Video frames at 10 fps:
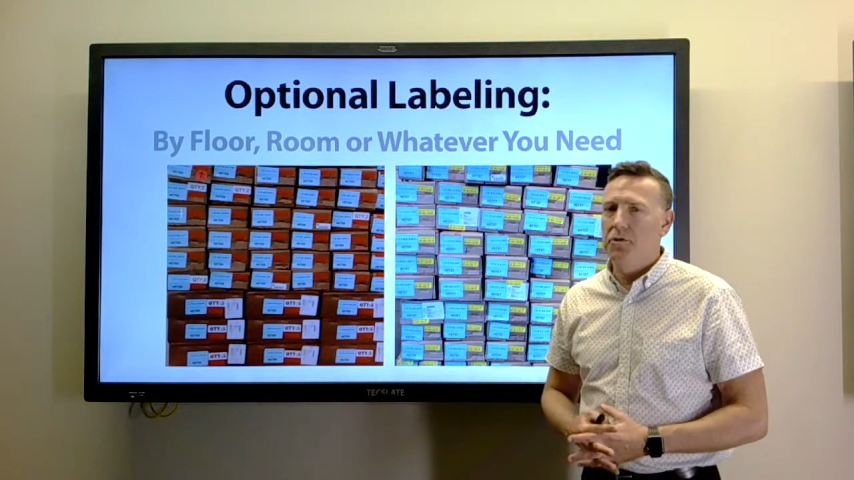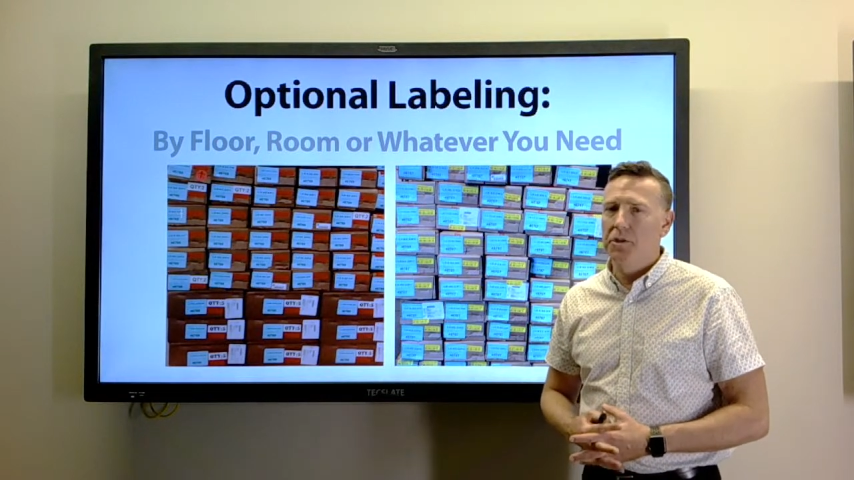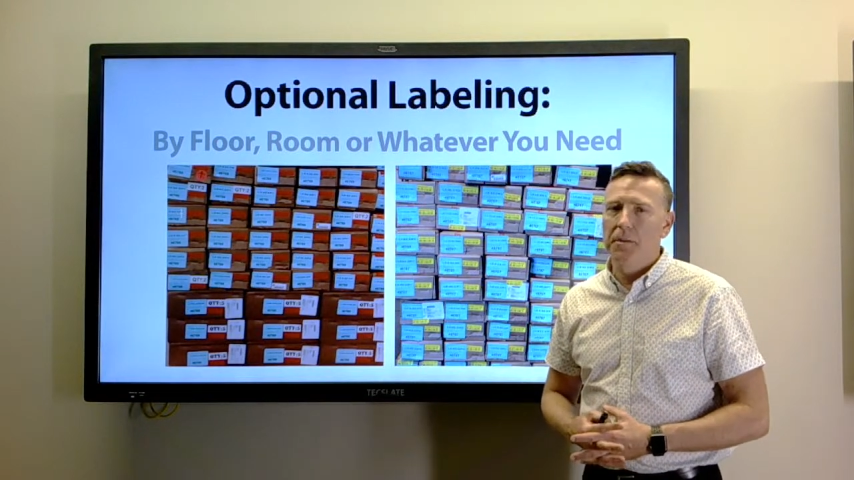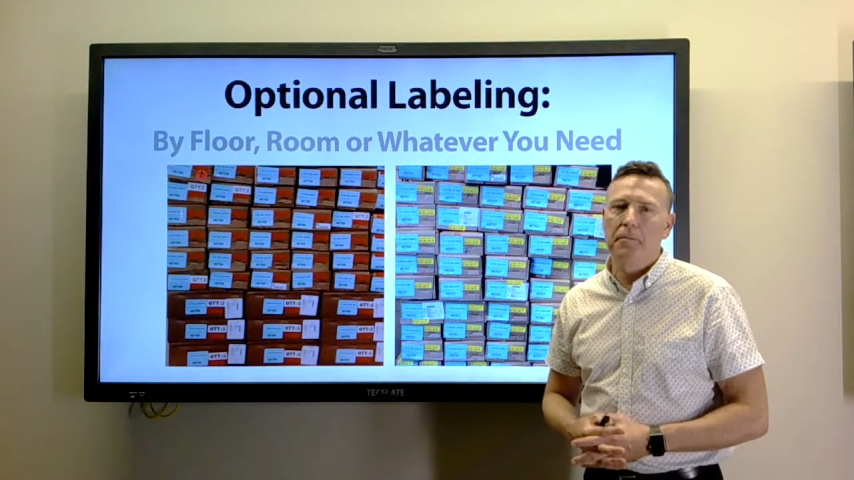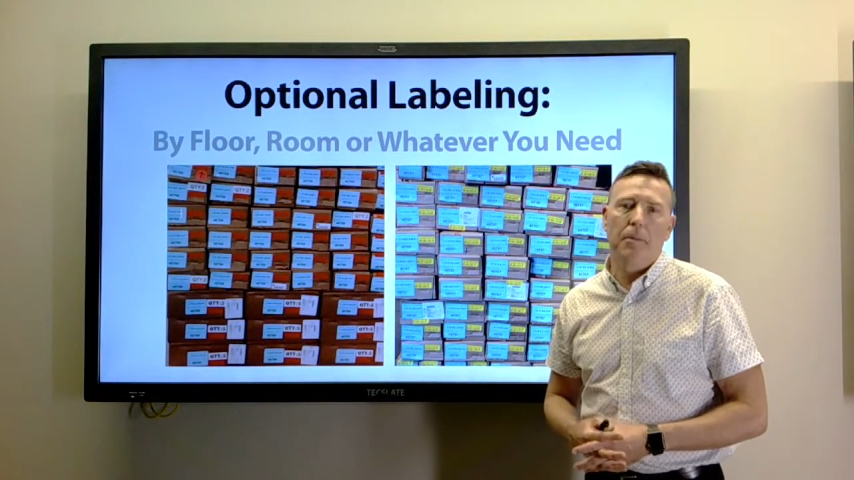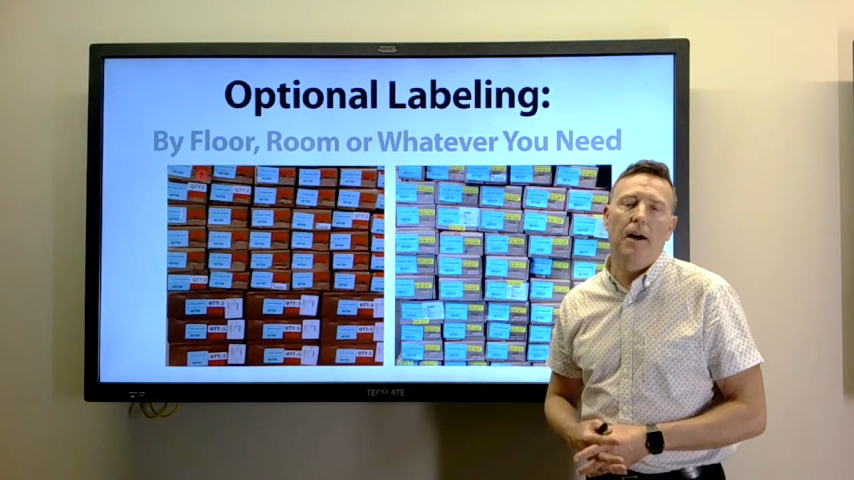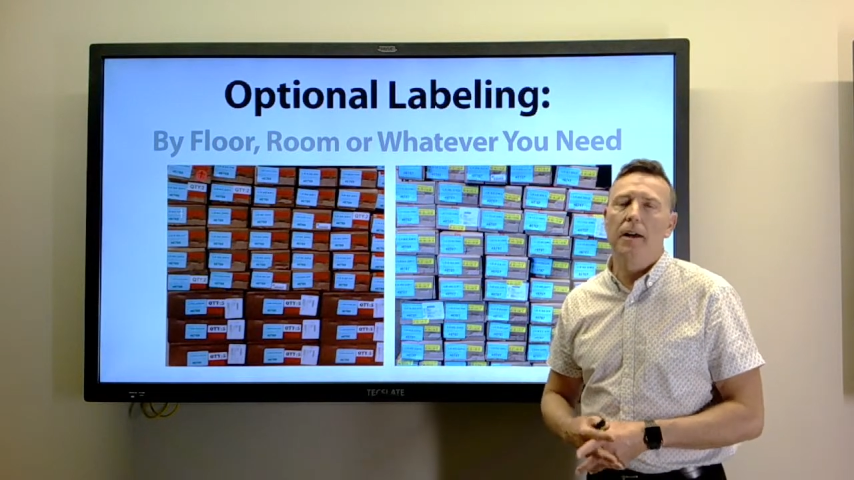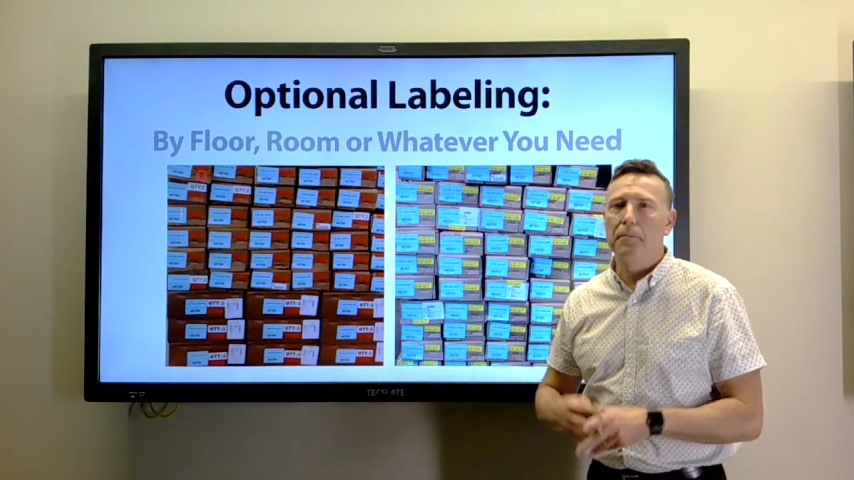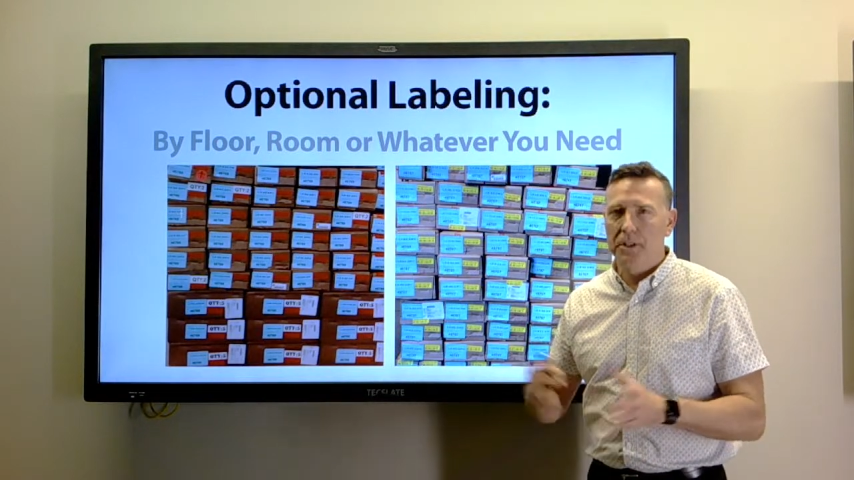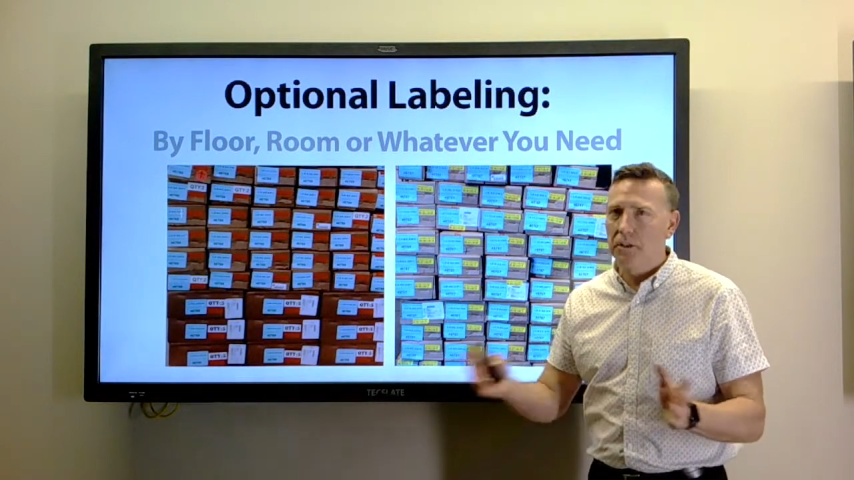ship
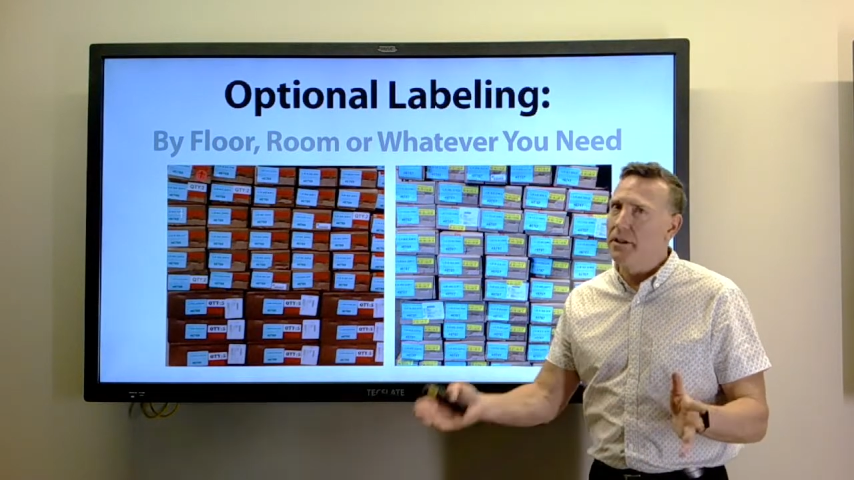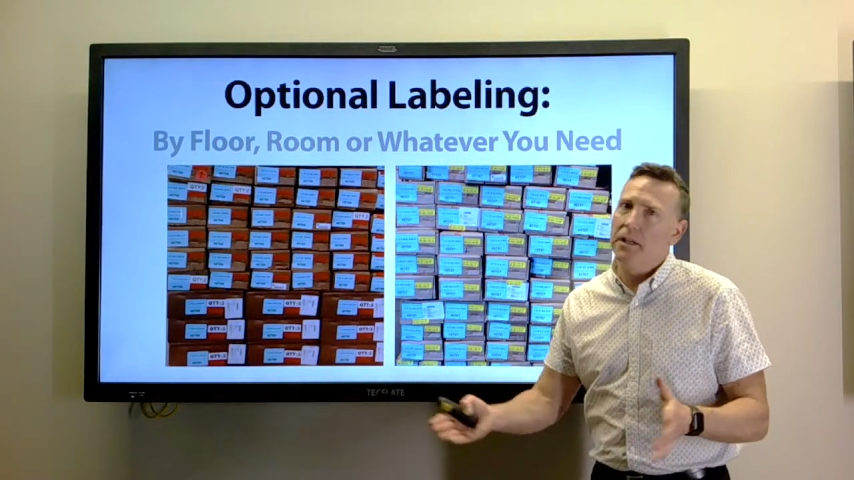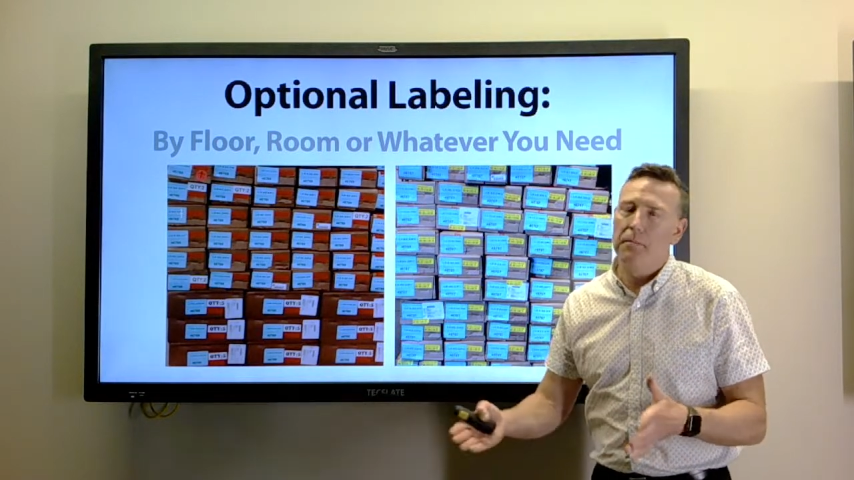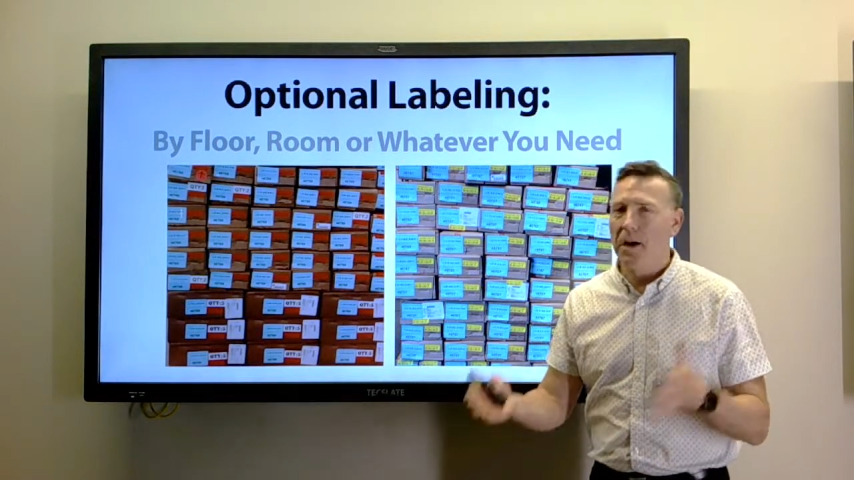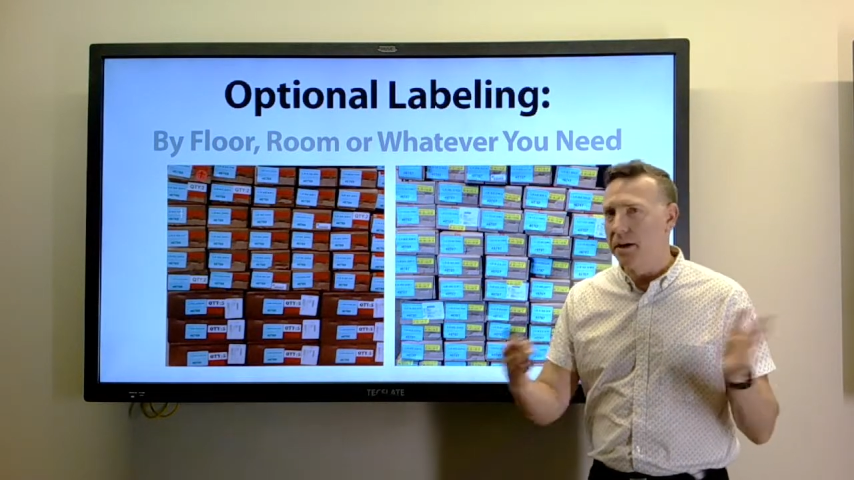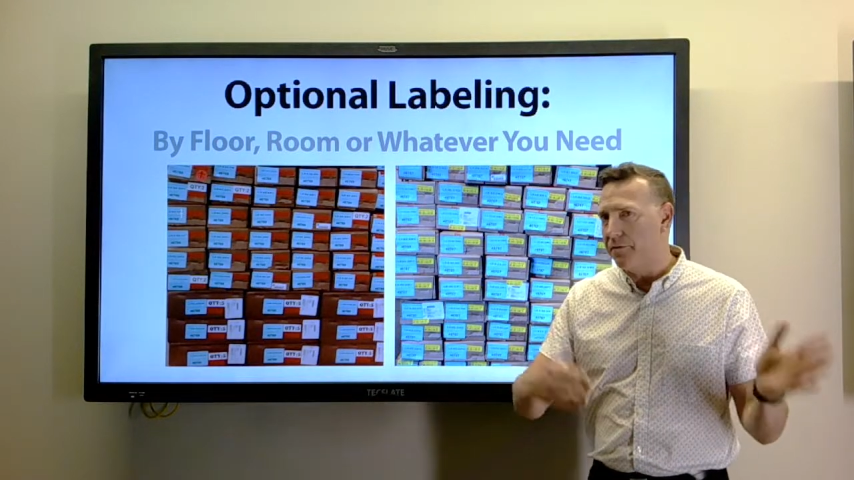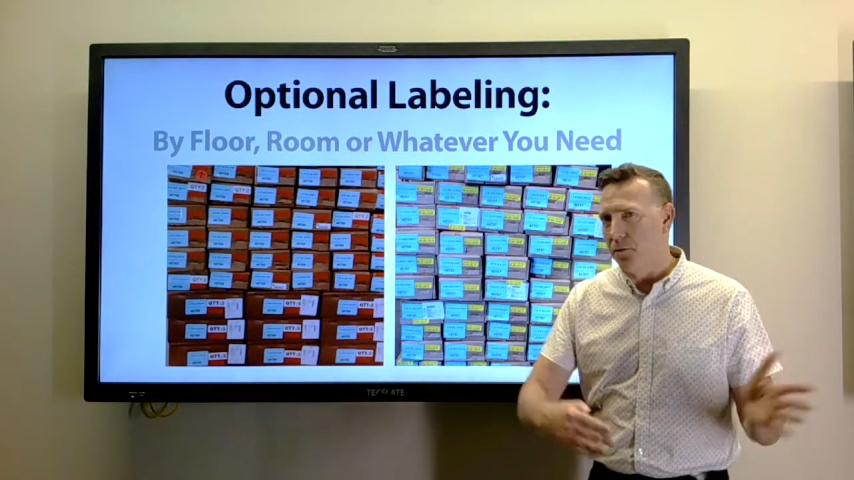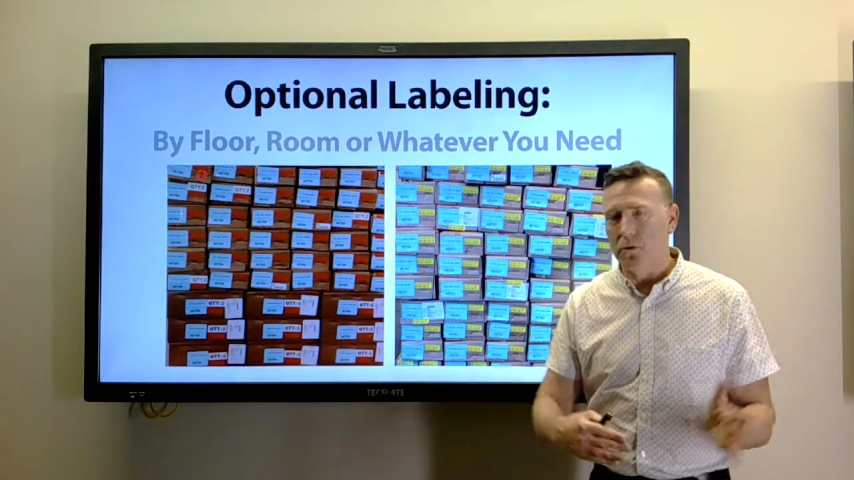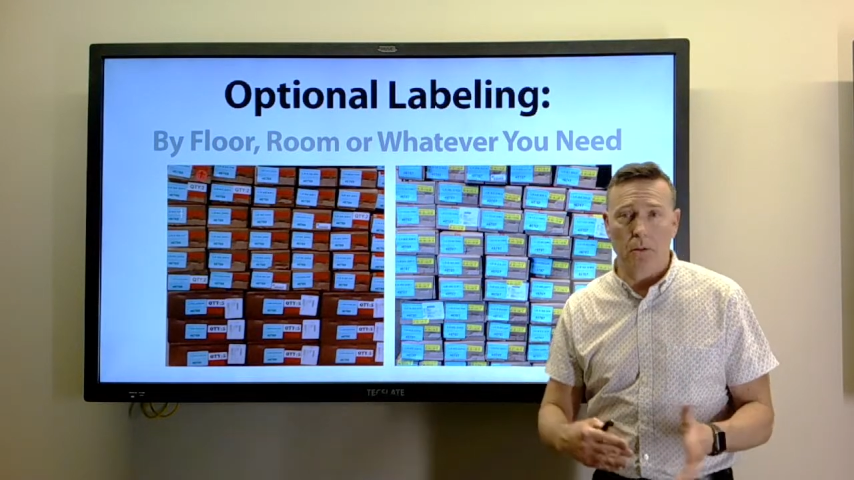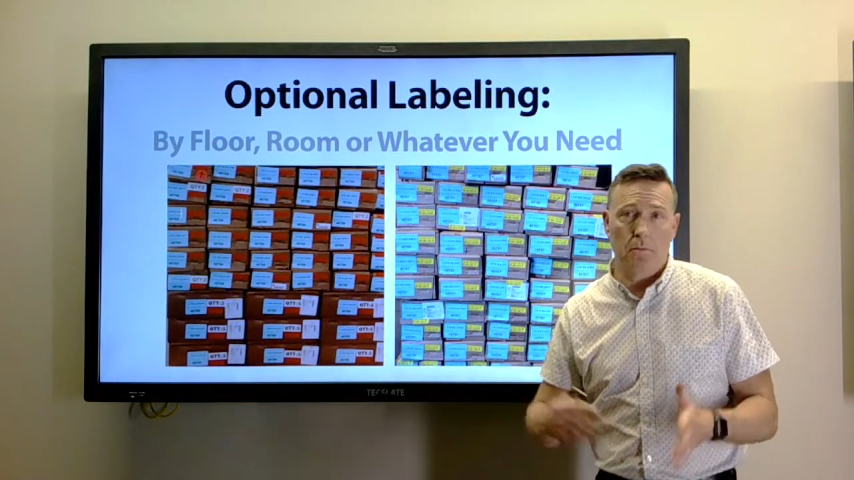by building and by
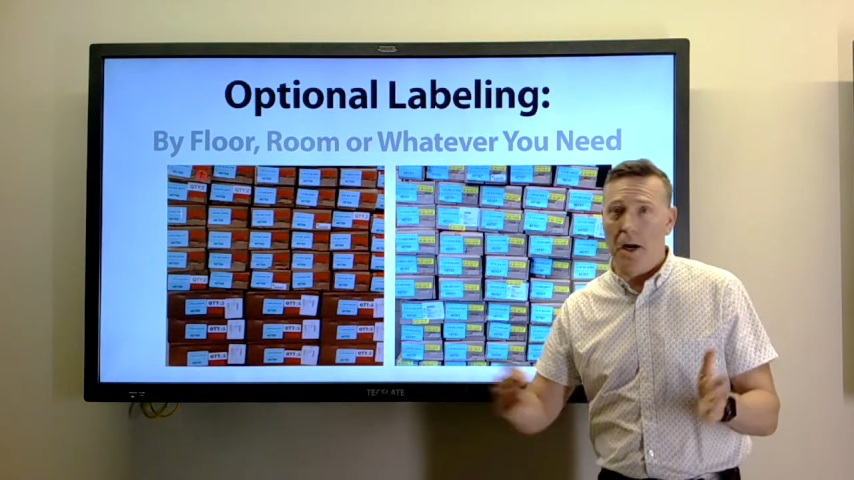floor and